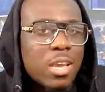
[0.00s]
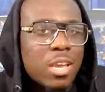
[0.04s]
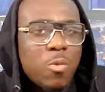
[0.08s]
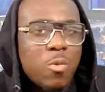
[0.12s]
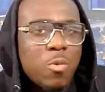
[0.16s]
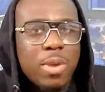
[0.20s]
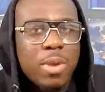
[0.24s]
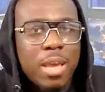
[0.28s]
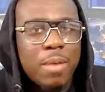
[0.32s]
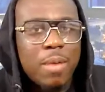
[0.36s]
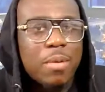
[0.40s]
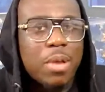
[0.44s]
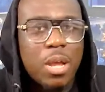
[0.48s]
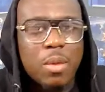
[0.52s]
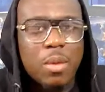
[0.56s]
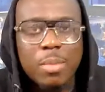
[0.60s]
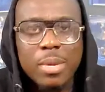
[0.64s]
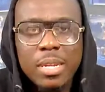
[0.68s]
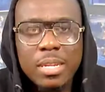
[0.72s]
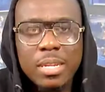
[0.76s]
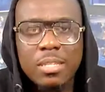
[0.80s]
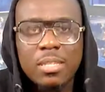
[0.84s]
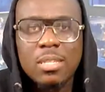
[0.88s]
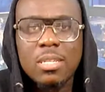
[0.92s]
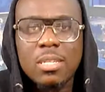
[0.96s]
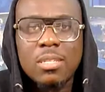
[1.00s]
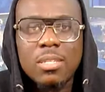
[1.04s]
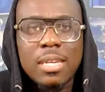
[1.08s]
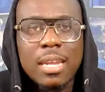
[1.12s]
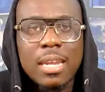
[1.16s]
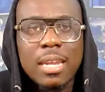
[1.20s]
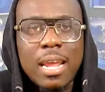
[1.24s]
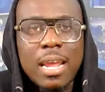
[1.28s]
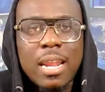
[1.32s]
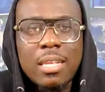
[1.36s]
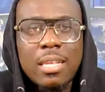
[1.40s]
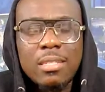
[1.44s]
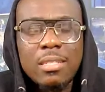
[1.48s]
we help communities and
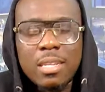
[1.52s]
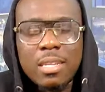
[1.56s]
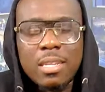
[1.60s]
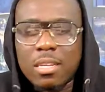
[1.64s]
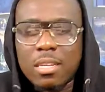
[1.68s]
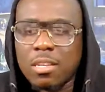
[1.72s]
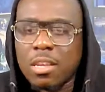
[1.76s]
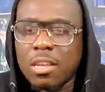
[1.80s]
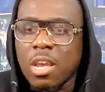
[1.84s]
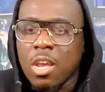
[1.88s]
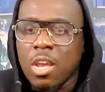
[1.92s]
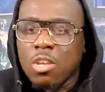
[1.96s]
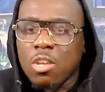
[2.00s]
other things.